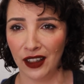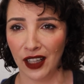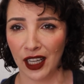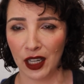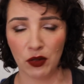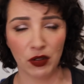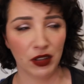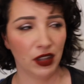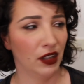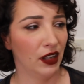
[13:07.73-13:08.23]

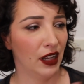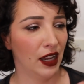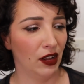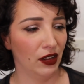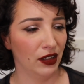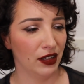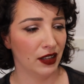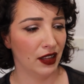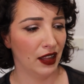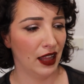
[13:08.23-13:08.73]
Like, what the hell
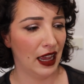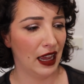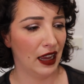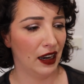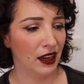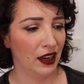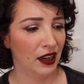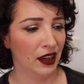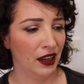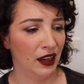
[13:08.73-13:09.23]
is
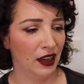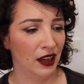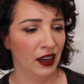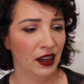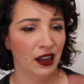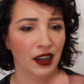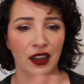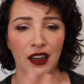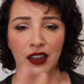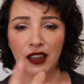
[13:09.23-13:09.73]
that?
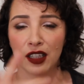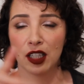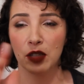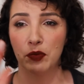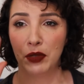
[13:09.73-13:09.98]
Let's